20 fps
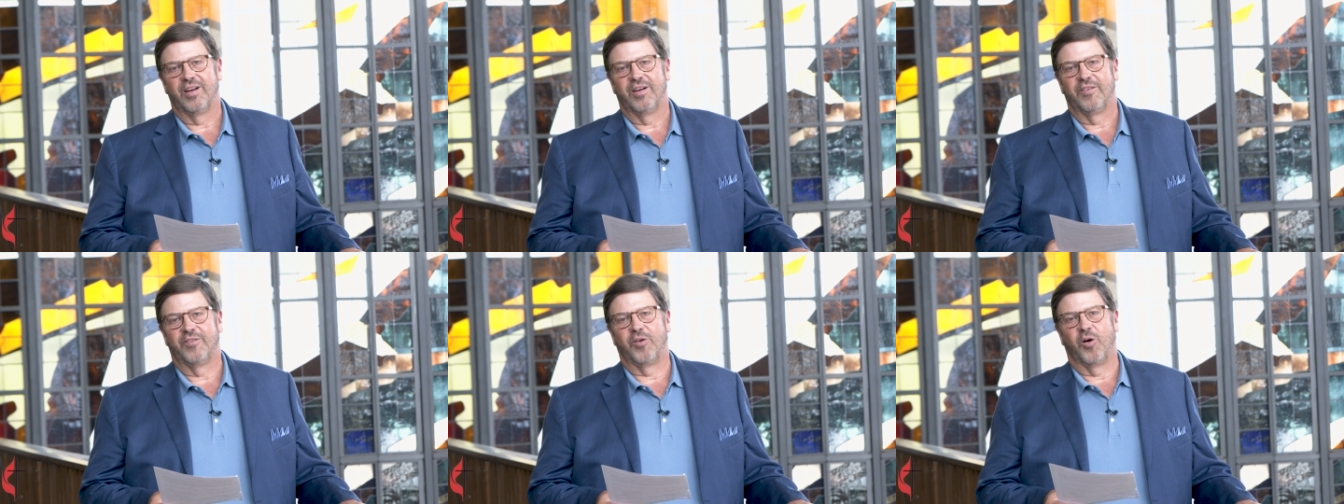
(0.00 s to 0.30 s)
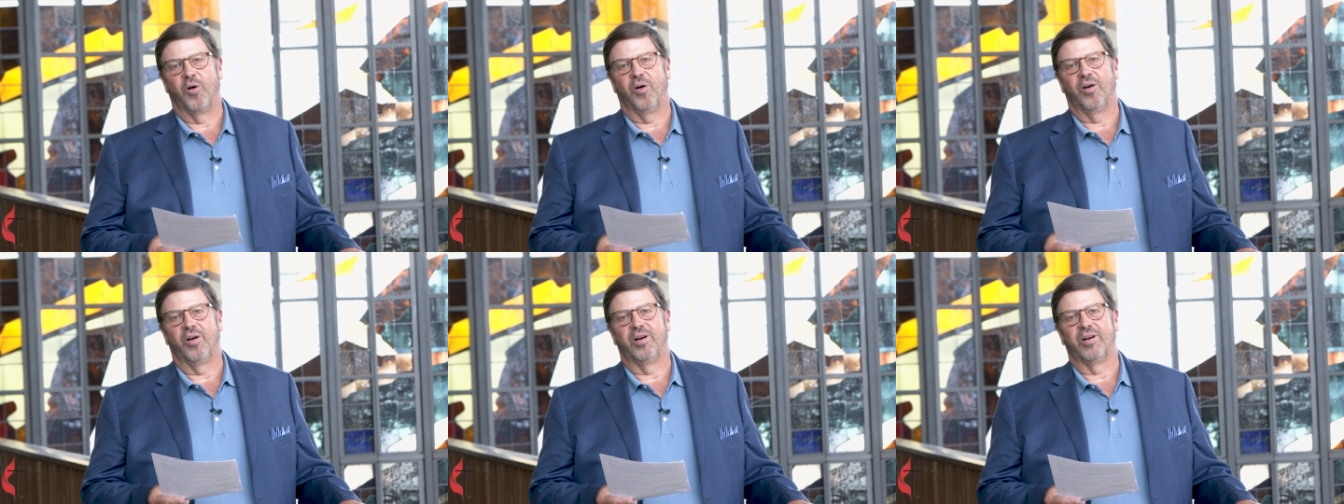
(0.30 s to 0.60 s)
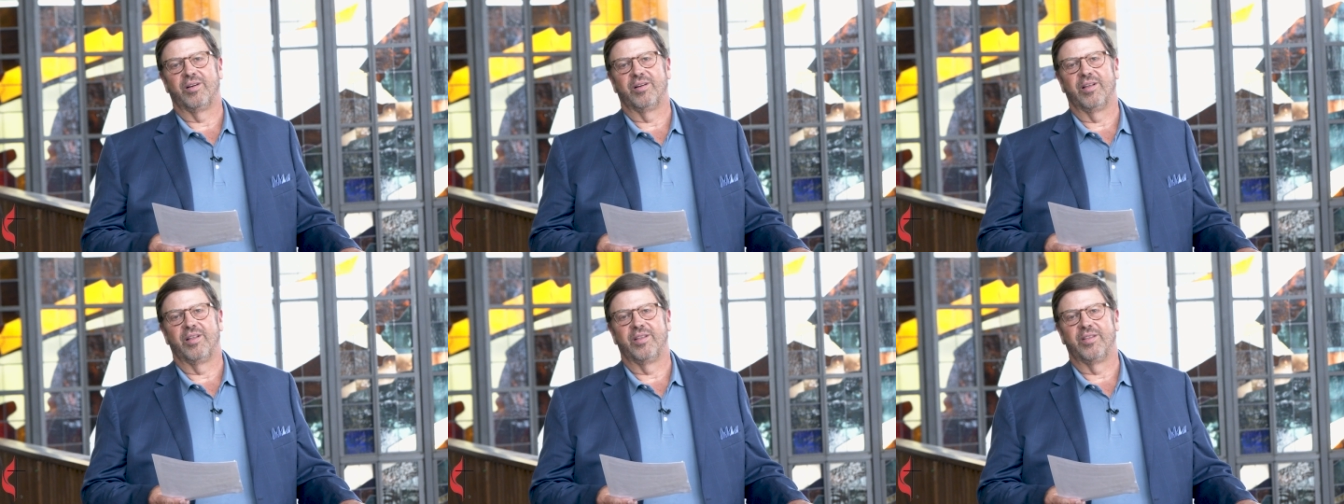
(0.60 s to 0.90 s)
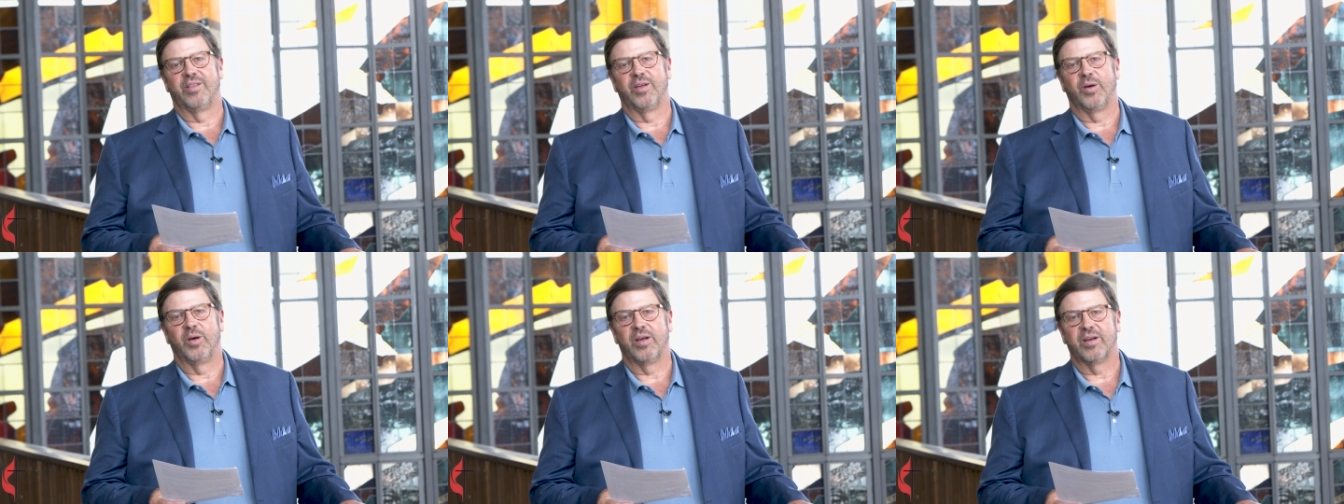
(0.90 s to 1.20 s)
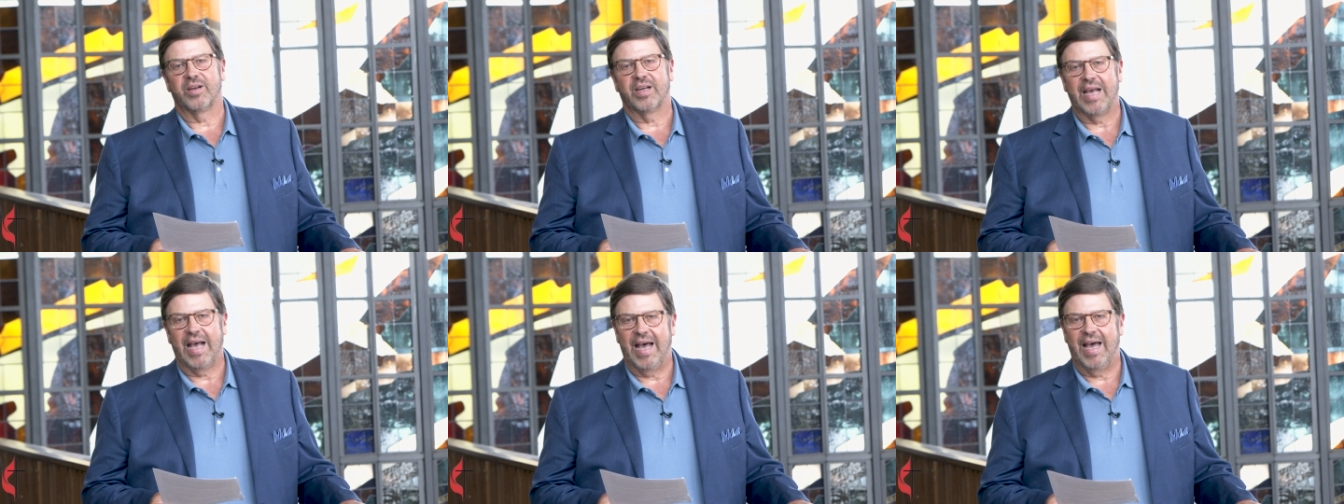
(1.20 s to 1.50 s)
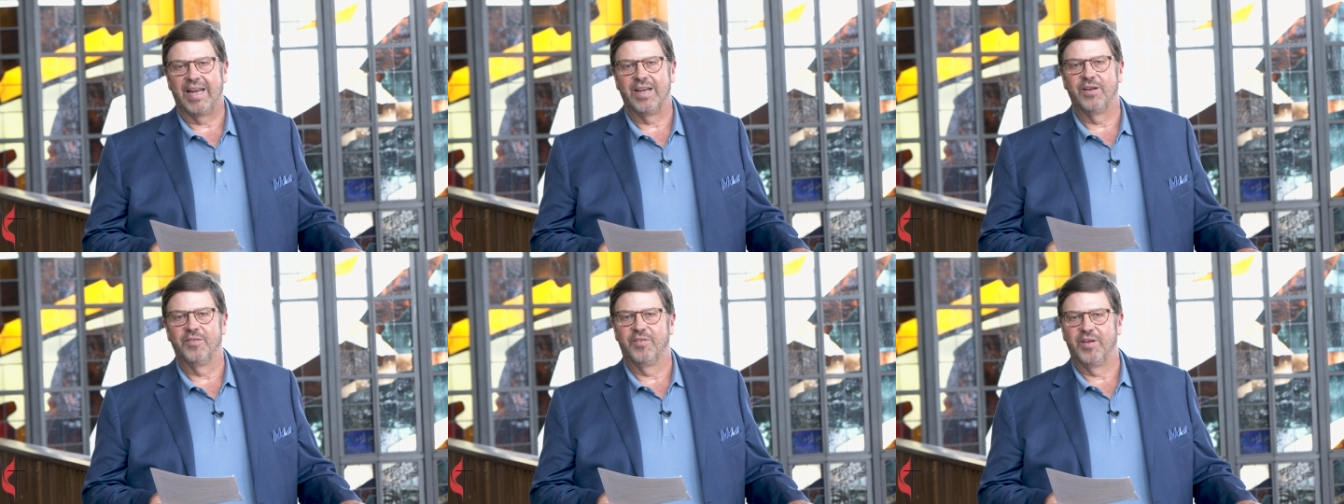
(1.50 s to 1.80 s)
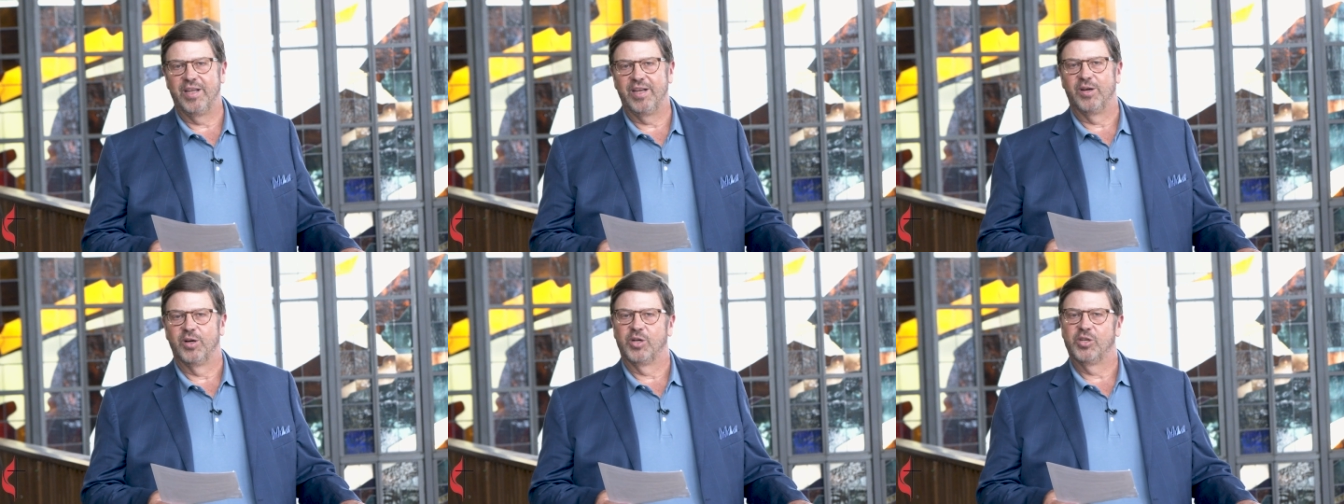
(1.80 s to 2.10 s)
for the kind of
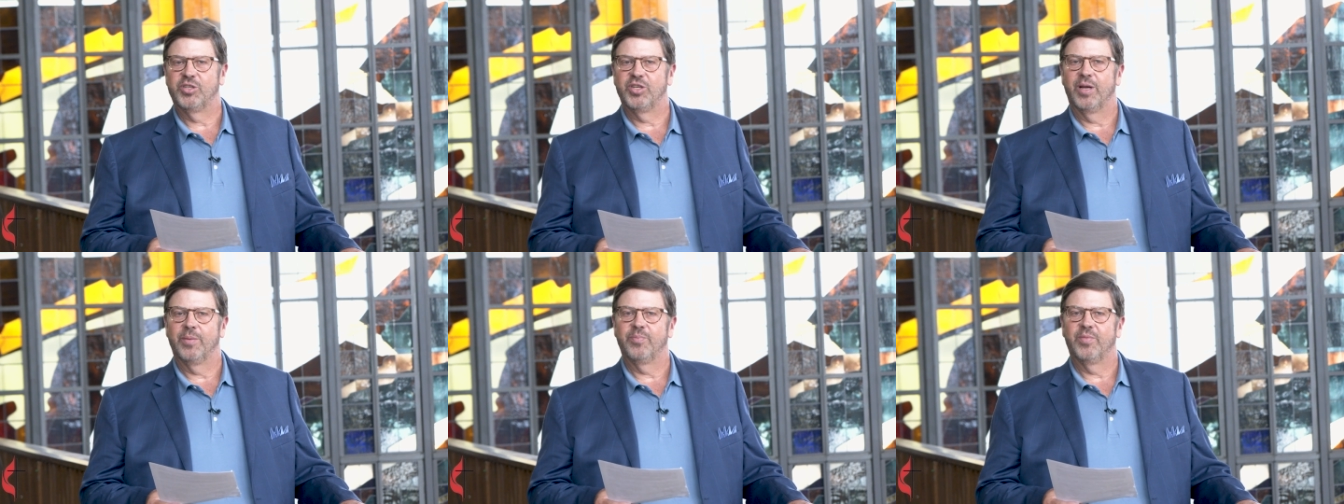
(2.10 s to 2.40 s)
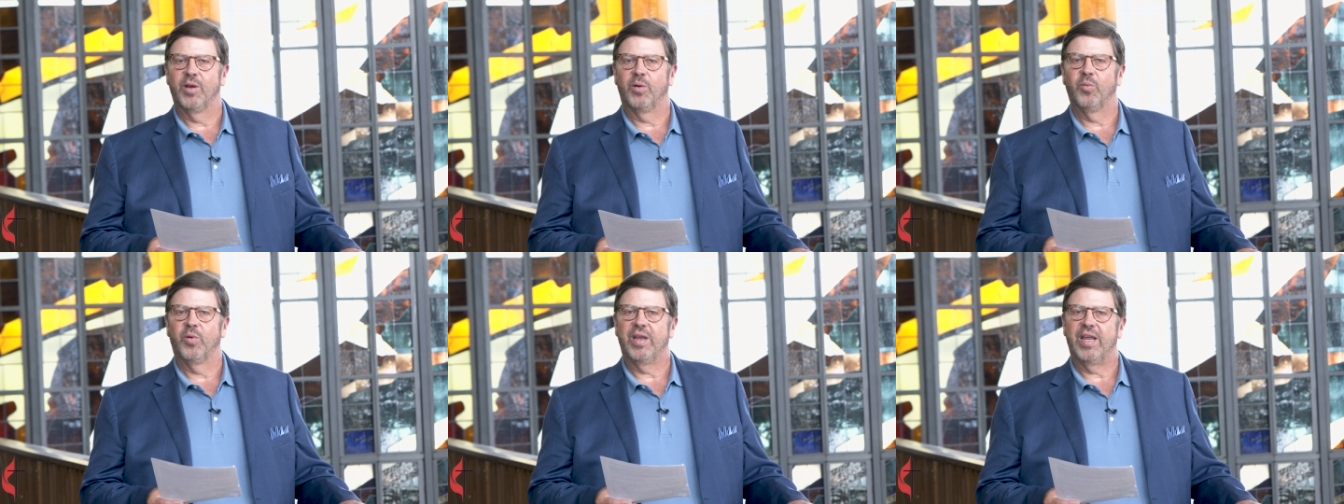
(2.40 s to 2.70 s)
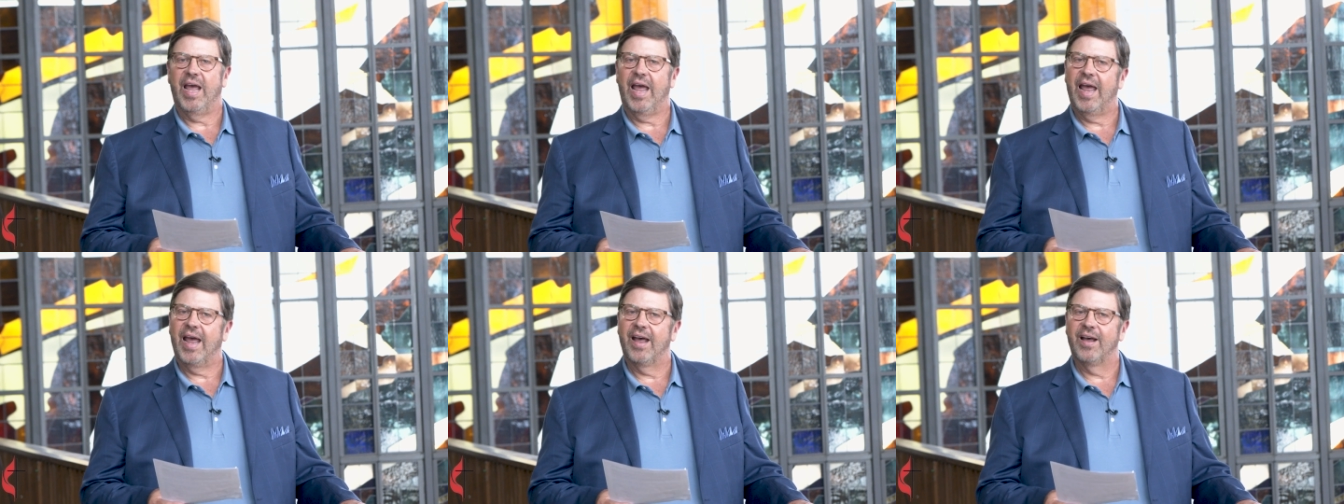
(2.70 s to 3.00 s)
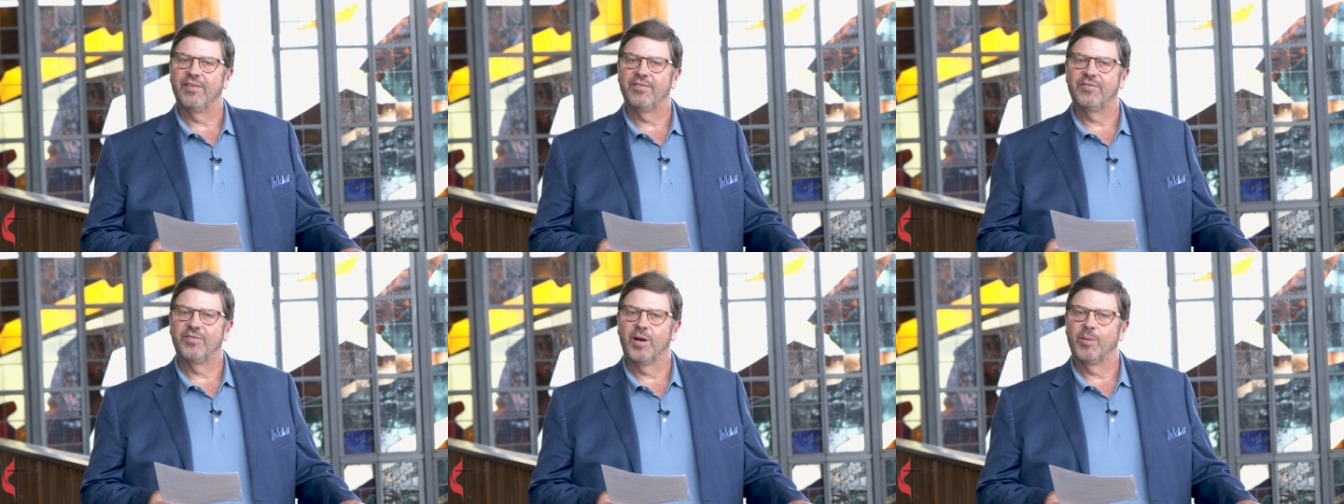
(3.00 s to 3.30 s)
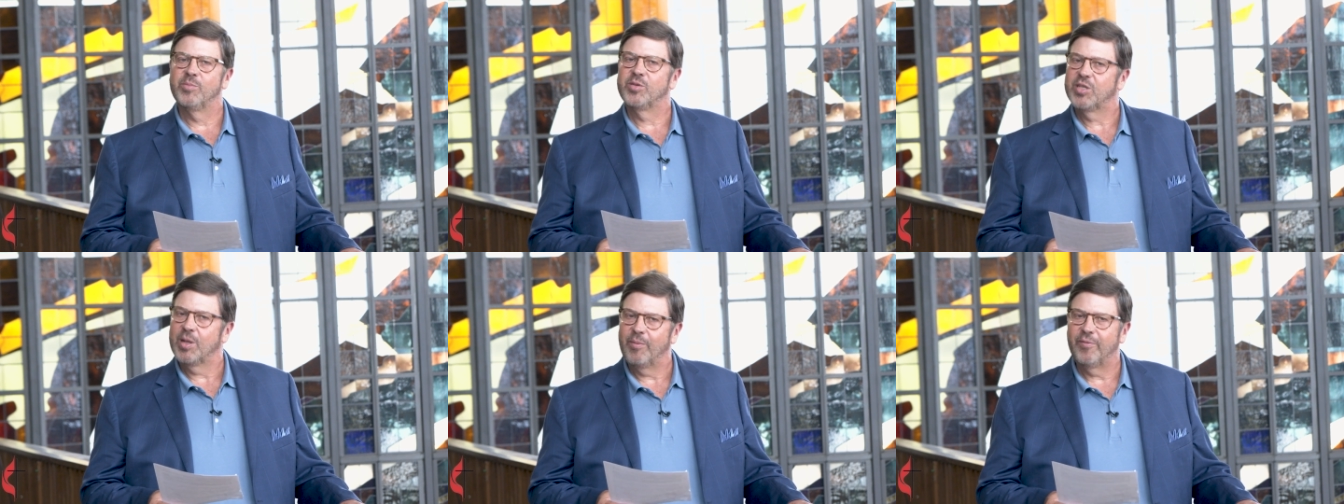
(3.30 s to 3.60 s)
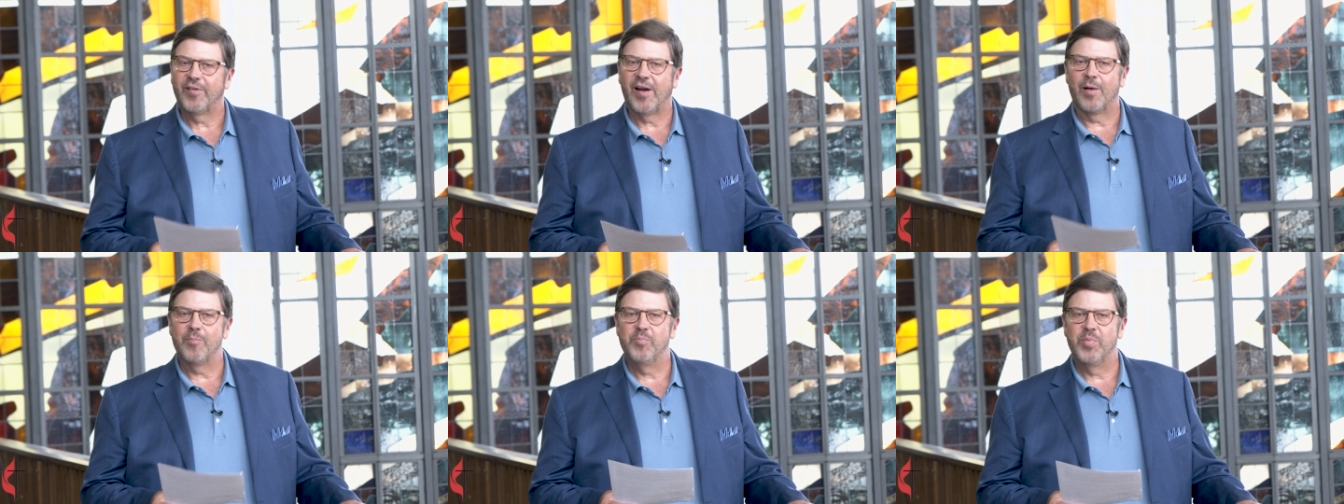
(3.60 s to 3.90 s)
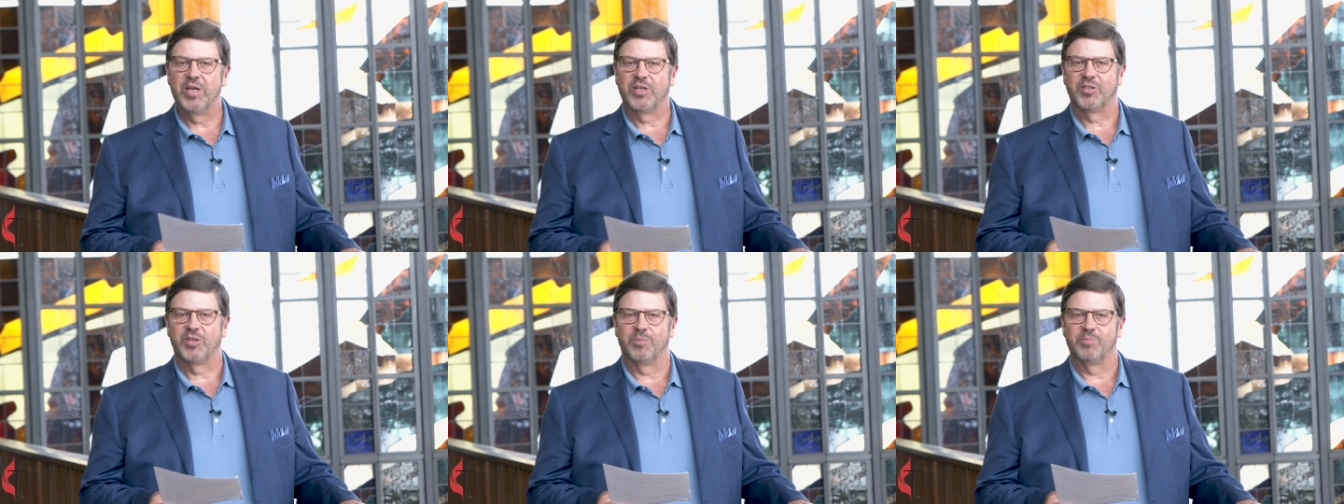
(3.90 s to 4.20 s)
leadership that we have from some of our
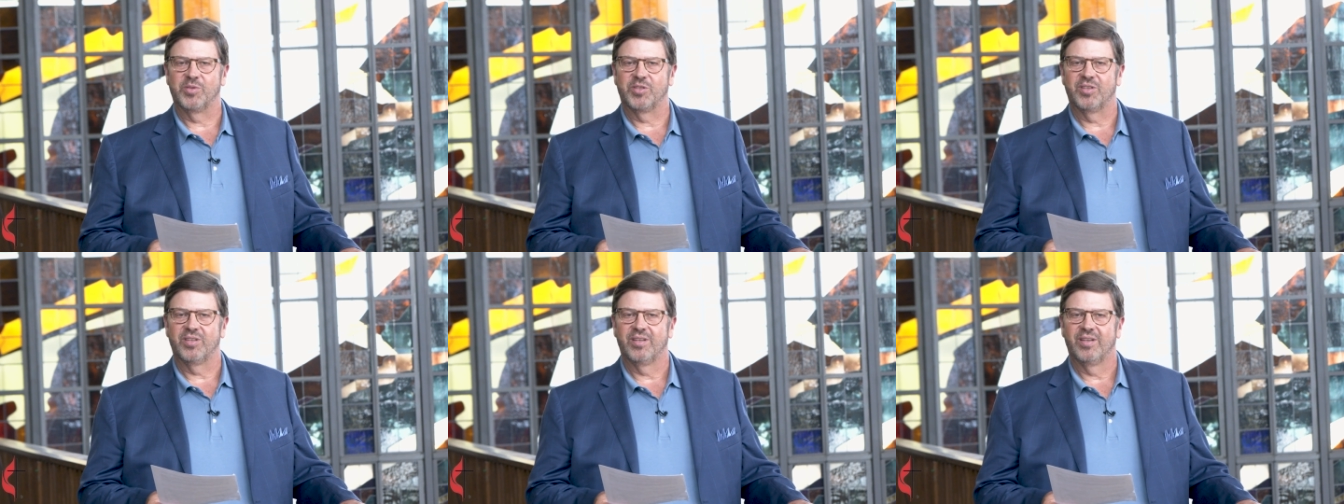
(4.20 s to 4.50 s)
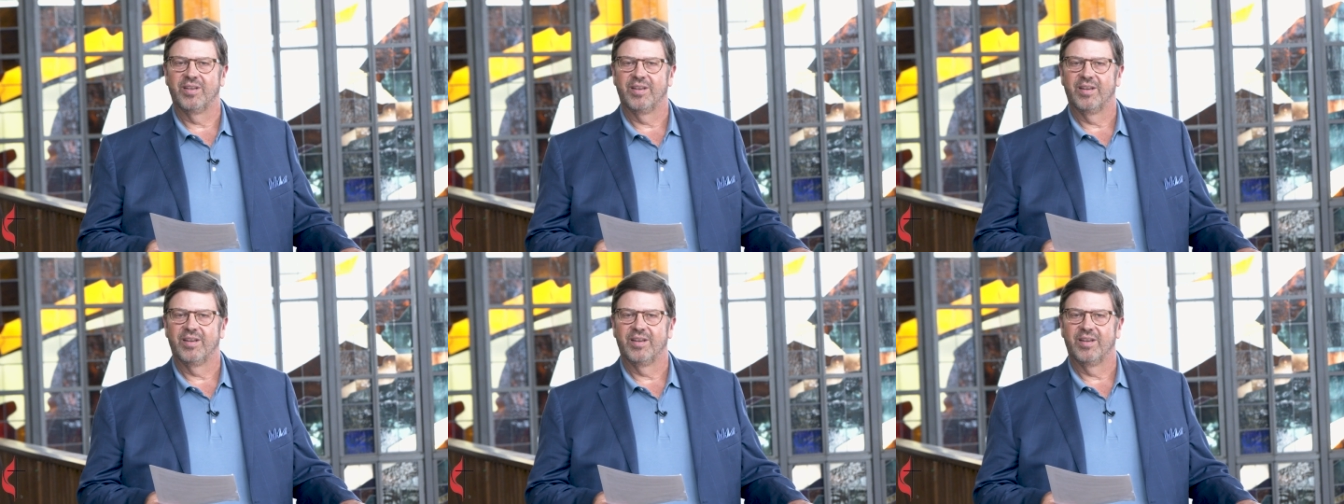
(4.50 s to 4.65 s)
bishops.